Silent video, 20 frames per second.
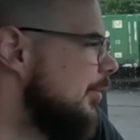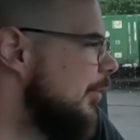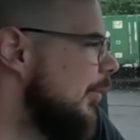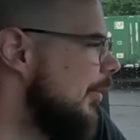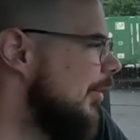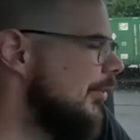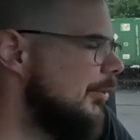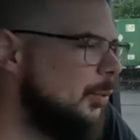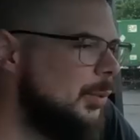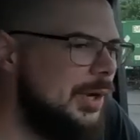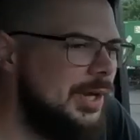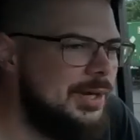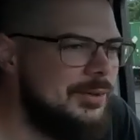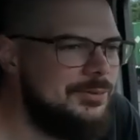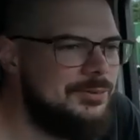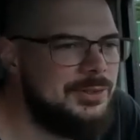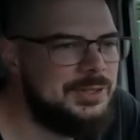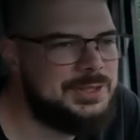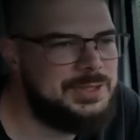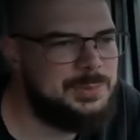well, the way to
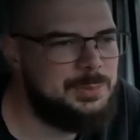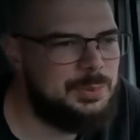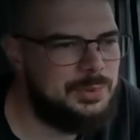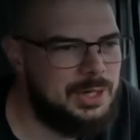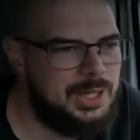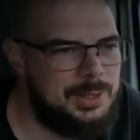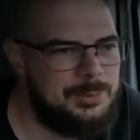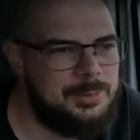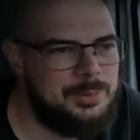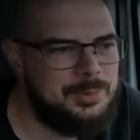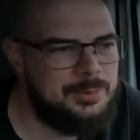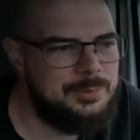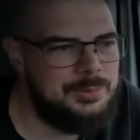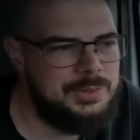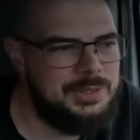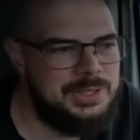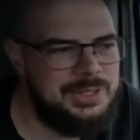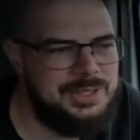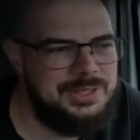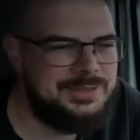fix the
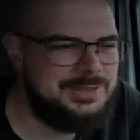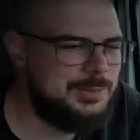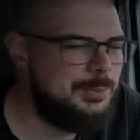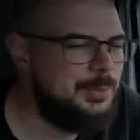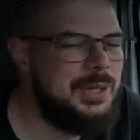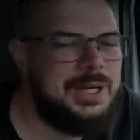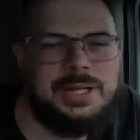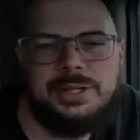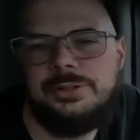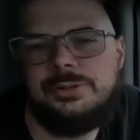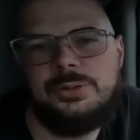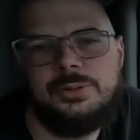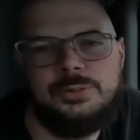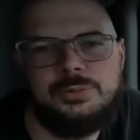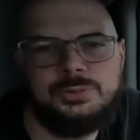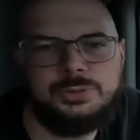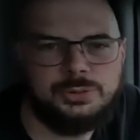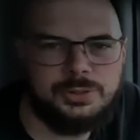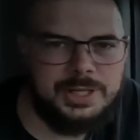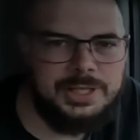problem is to buy your
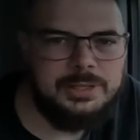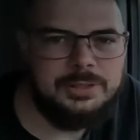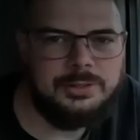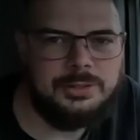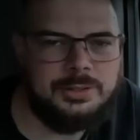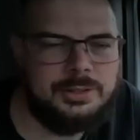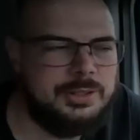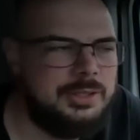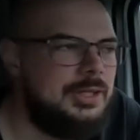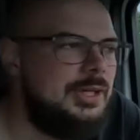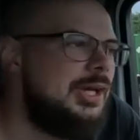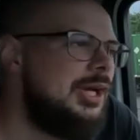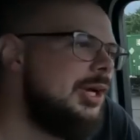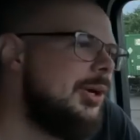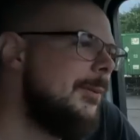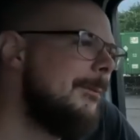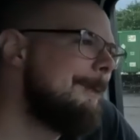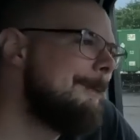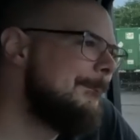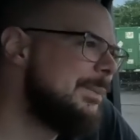own trailer.
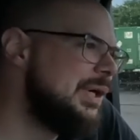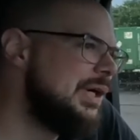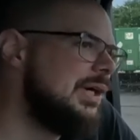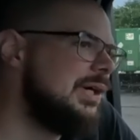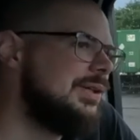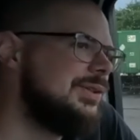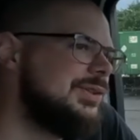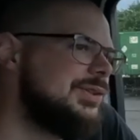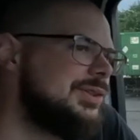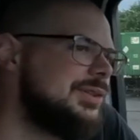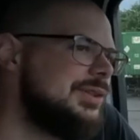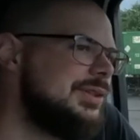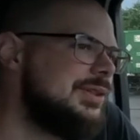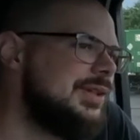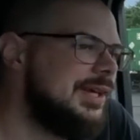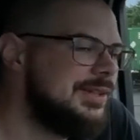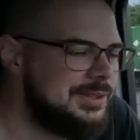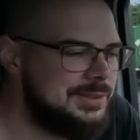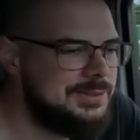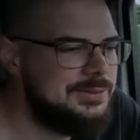But
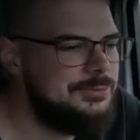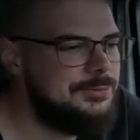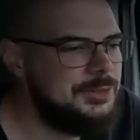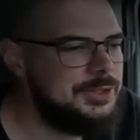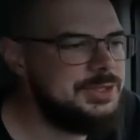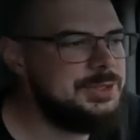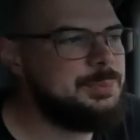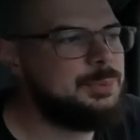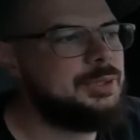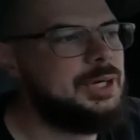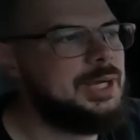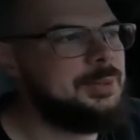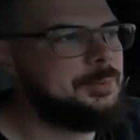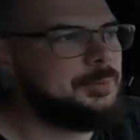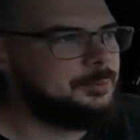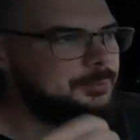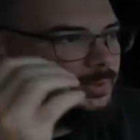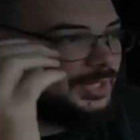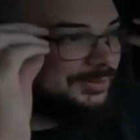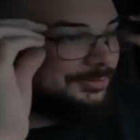that doesn't fix the
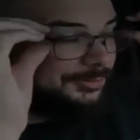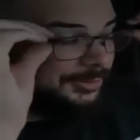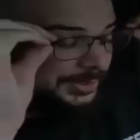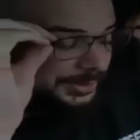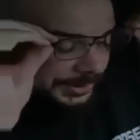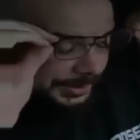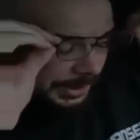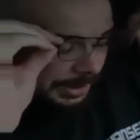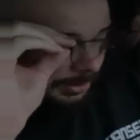problem, that fixes